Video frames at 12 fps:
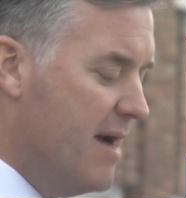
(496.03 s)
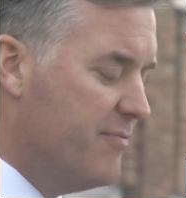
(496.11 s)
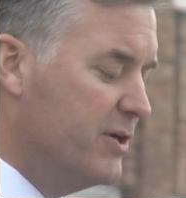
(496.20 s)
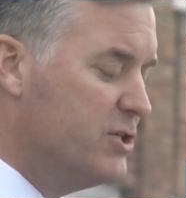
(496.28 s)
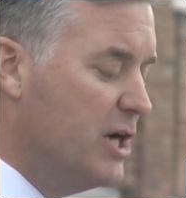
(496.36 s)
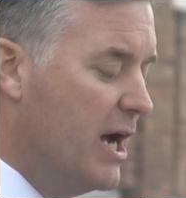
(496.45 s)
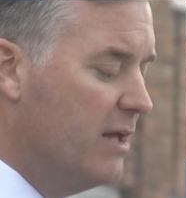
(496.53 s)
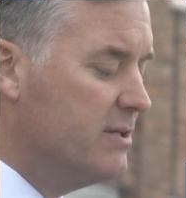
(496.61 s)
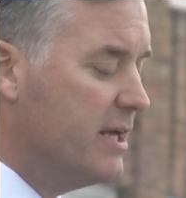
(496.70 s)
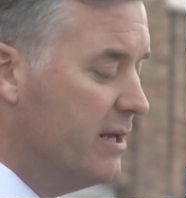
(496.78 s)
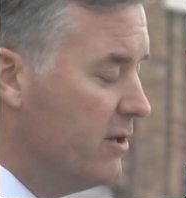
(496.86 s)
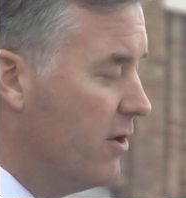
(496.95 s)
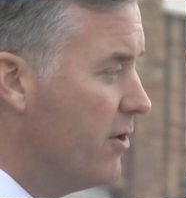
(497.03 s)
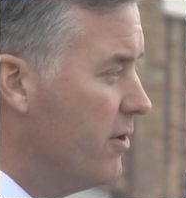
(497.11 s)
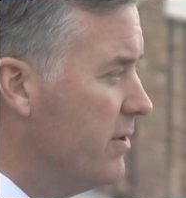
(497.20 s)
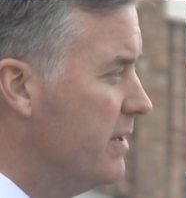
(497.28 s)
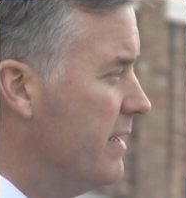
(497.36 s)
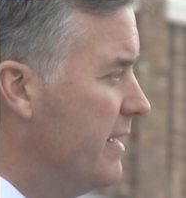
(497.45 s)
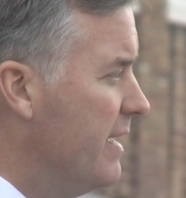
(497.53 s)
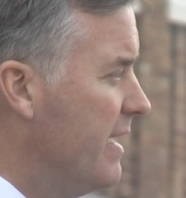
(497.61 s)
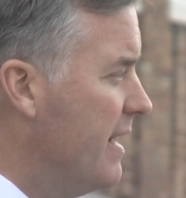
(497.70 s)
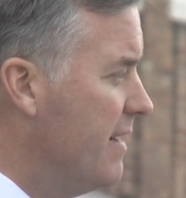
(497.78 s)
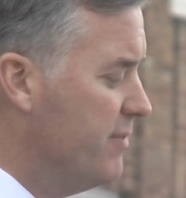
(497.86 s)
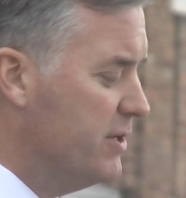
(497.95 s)
Every child can learn,
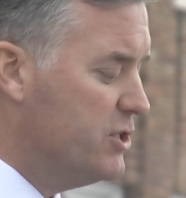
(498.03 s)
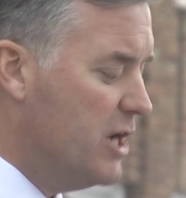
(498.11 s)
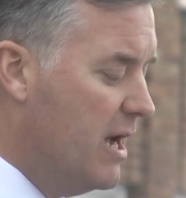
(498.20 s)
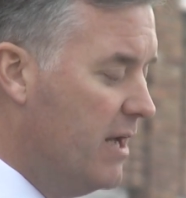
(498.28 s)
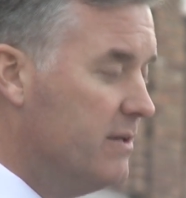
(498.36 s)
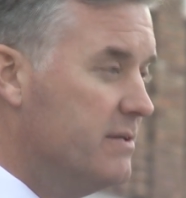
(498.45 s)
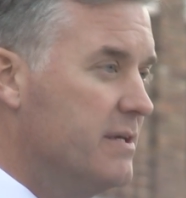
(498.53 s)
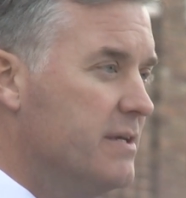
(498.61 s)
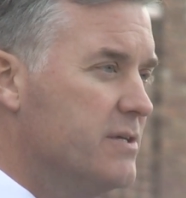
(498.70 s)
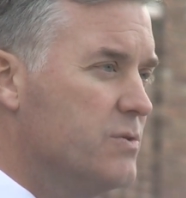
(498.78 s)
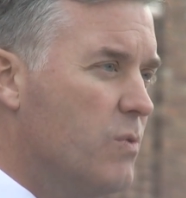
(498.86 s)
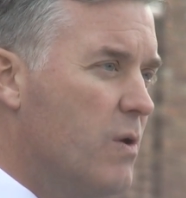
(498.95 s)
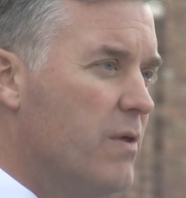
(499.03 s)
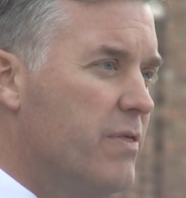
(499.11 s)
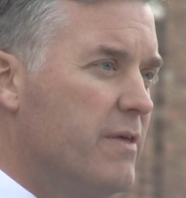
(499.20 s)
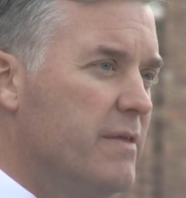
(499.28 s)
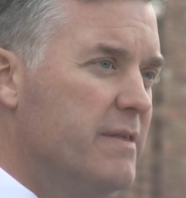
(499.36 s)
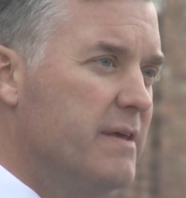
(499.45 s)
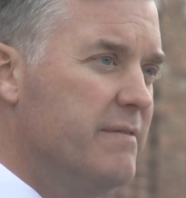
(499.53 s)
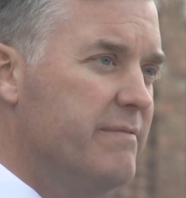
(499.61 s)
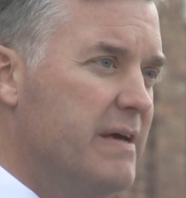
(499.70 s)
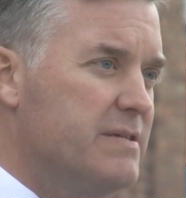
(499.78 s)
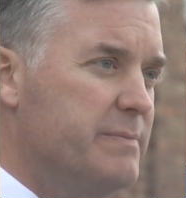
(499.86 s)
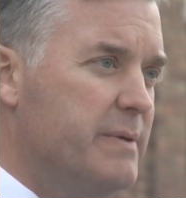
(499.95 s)
and every child is worth the
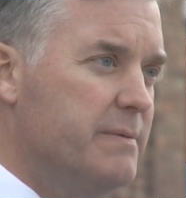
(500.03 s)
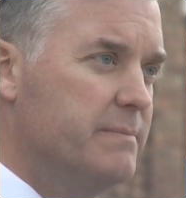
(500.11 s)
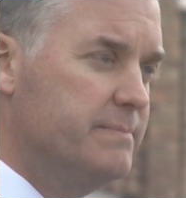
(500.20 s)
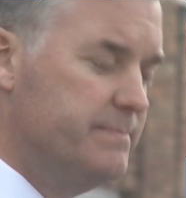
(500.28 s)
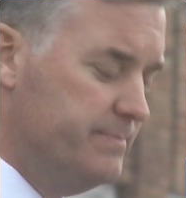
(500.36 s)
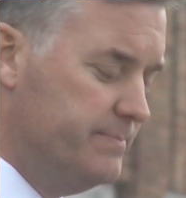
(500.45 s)
investment.